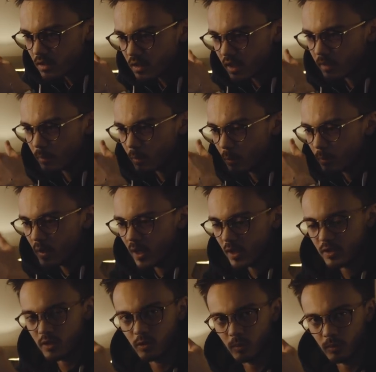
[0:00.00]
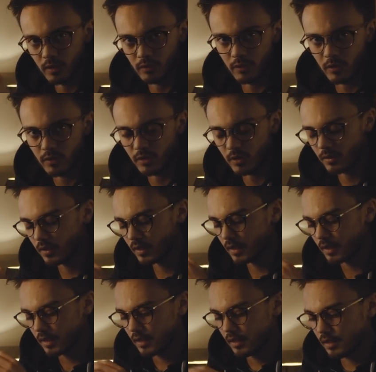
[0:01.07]
kind of more personal with the photo.
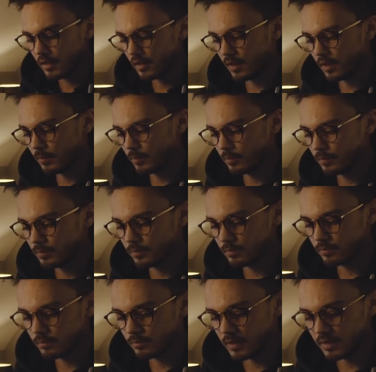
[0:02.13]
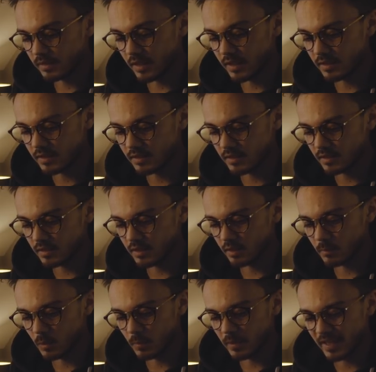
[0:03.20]
With this, it's kind
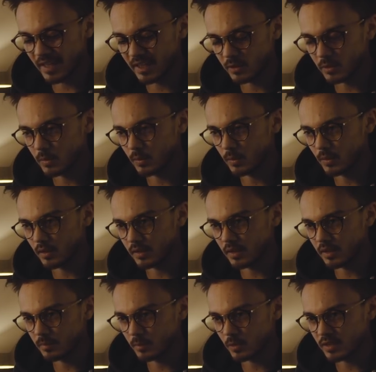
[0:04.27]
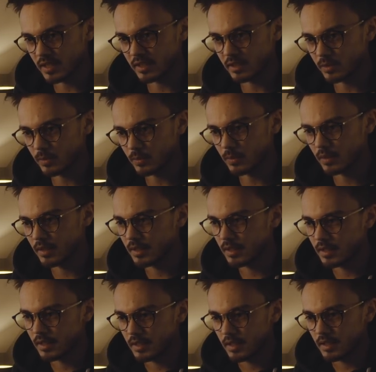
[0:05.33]
of more mechanical and kind of more technical
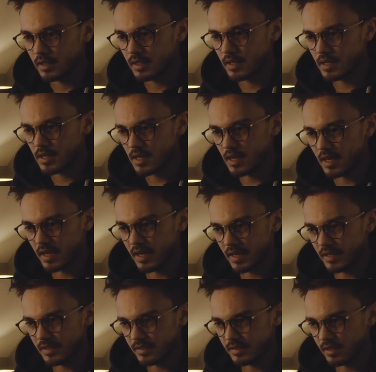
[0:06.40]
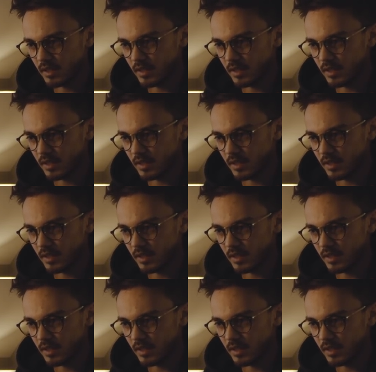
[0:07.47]
and